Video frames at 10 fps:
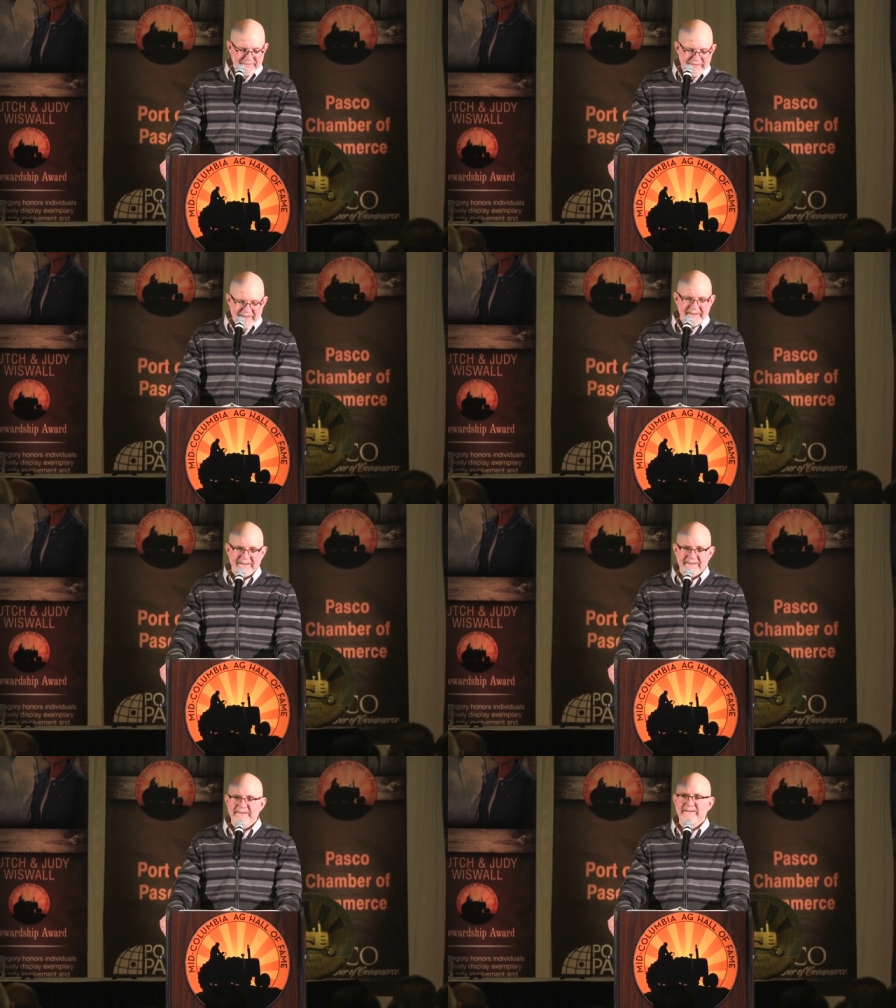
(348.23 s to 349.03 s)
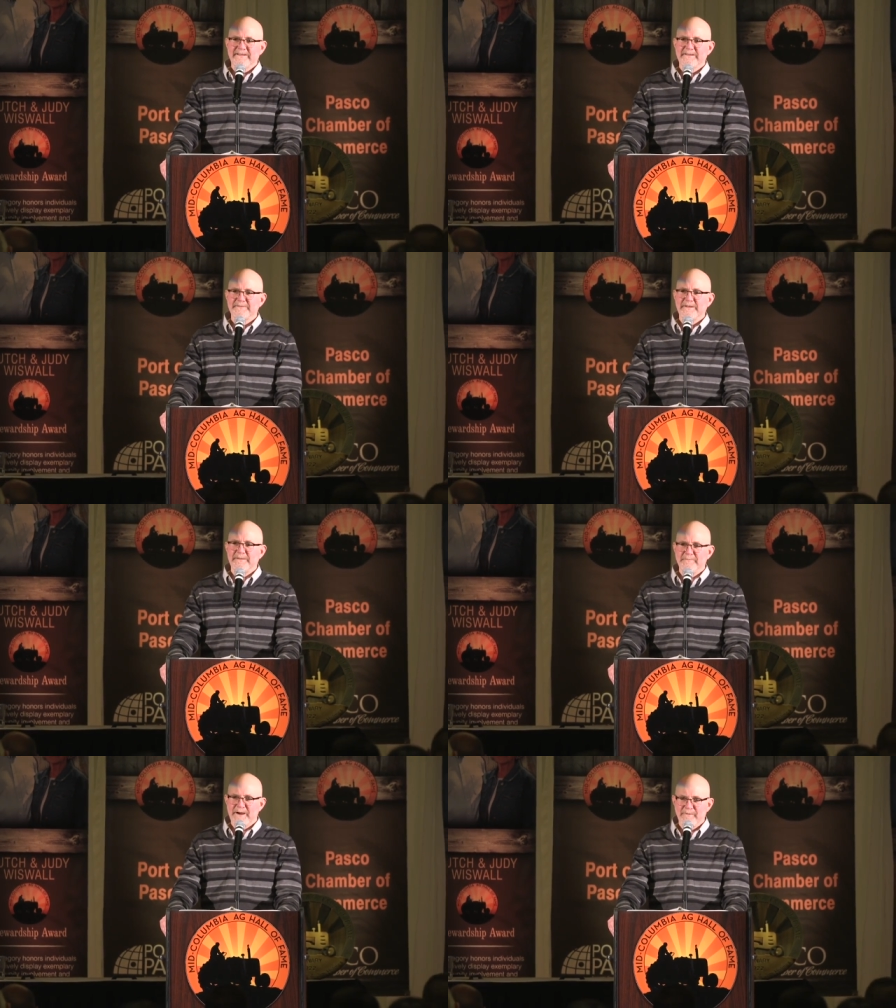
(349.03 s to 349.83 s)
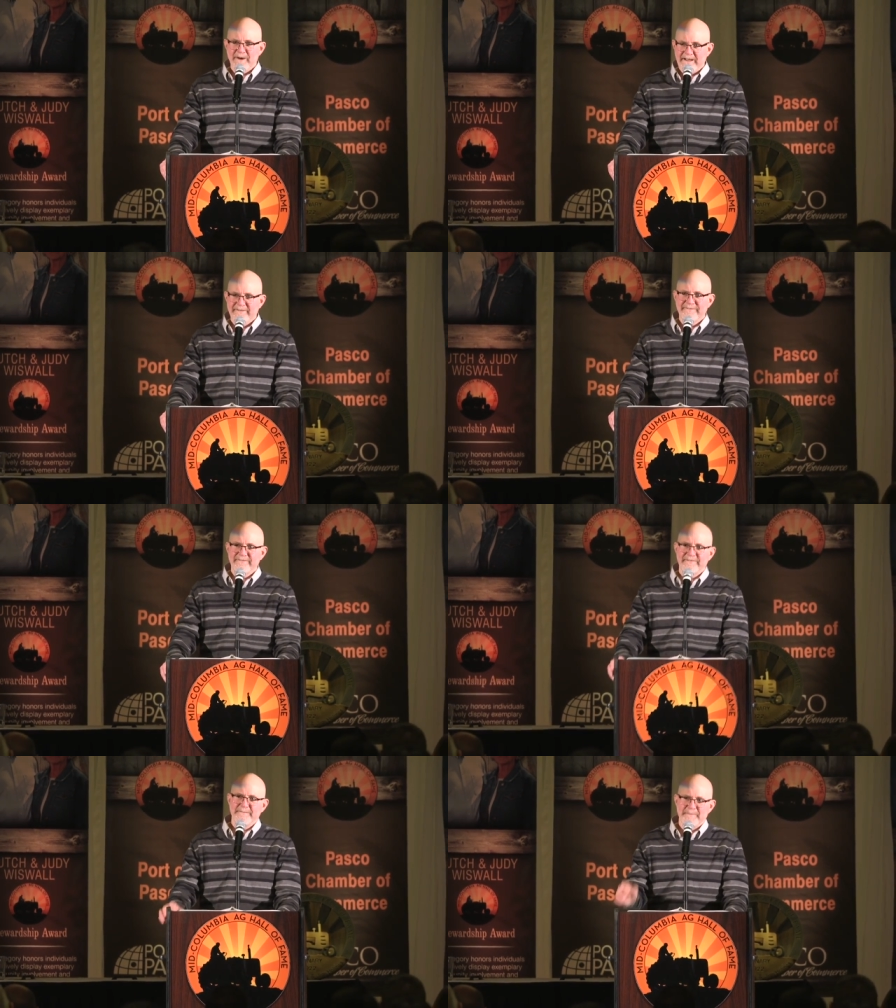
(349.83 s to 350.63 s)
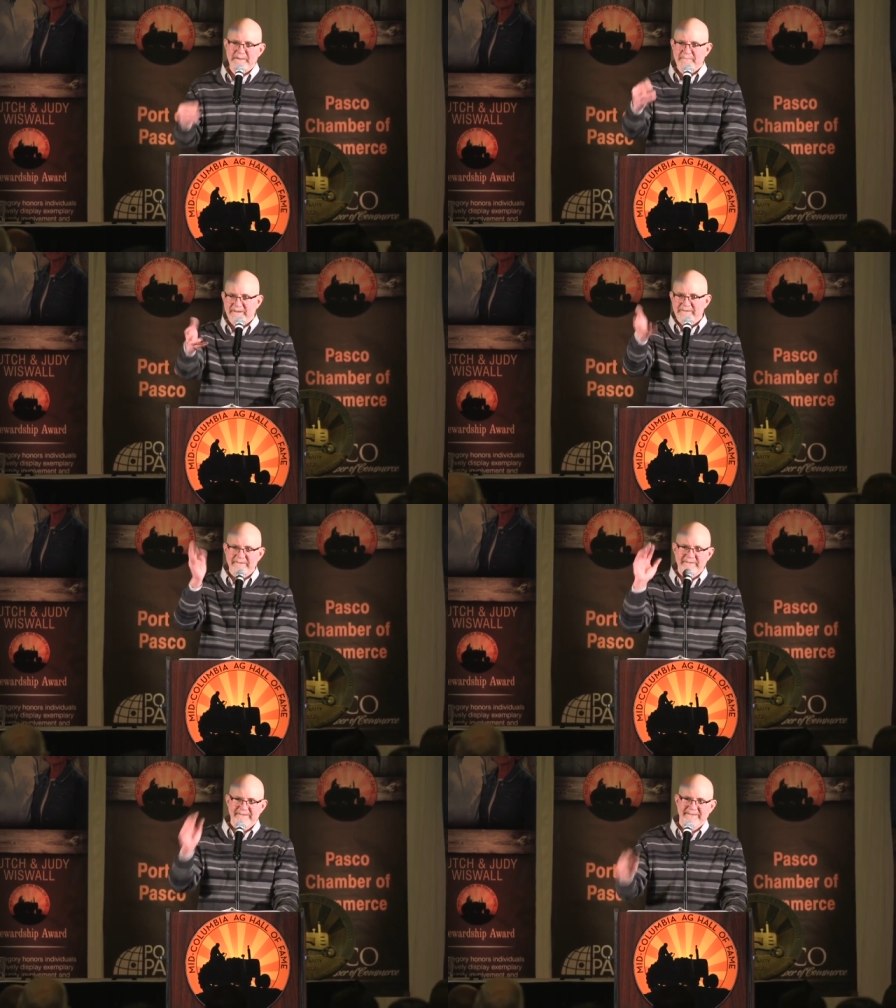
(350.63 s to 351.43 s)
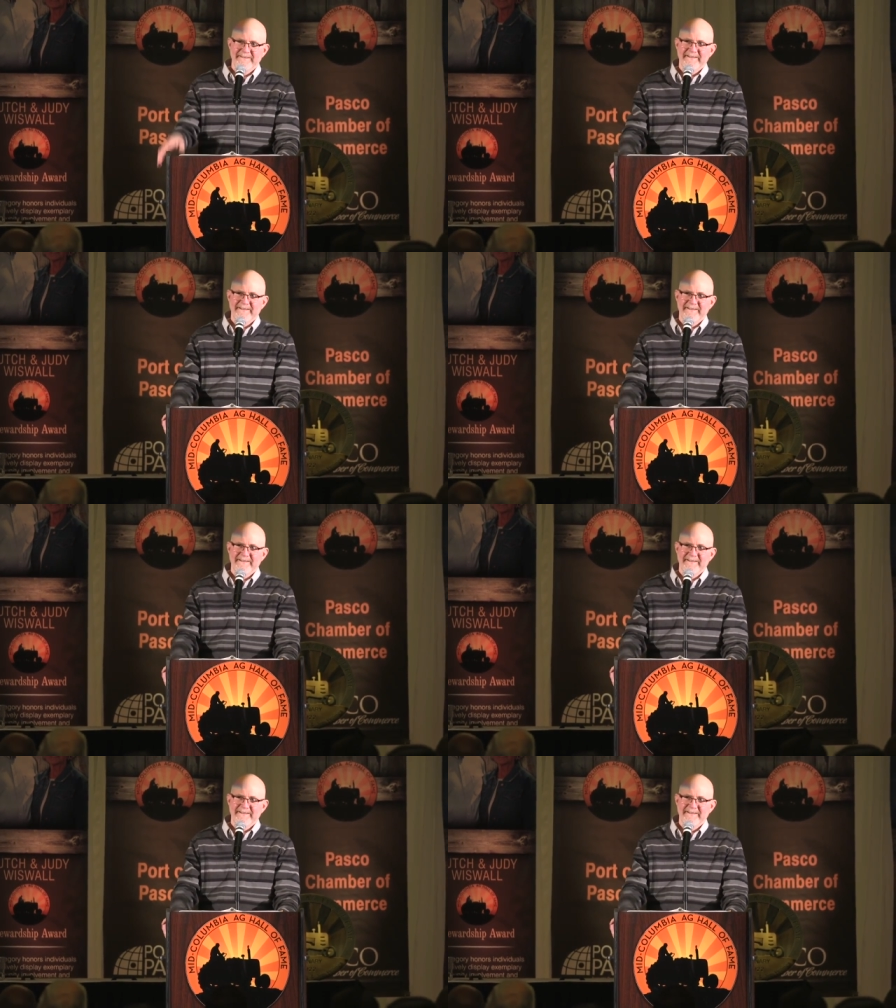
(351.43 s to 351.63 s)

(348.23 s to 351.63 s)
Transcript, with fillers: thank my wife and my mother